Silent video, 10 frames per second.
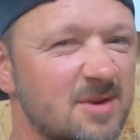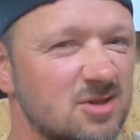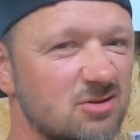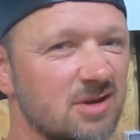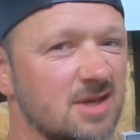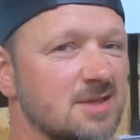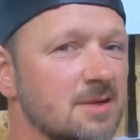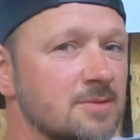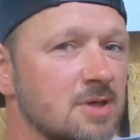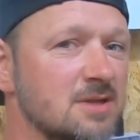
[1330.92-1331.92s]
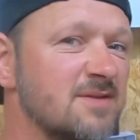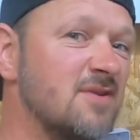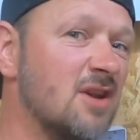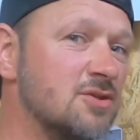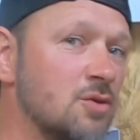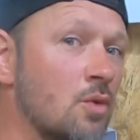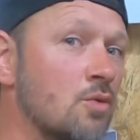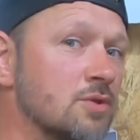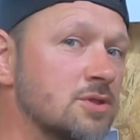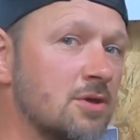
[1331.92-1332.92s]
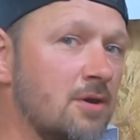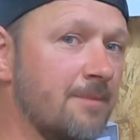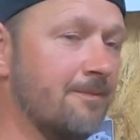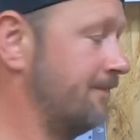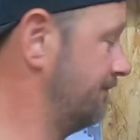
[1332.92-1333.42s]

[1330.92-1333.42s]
a bit tricky sometimes if you don't do it all the time.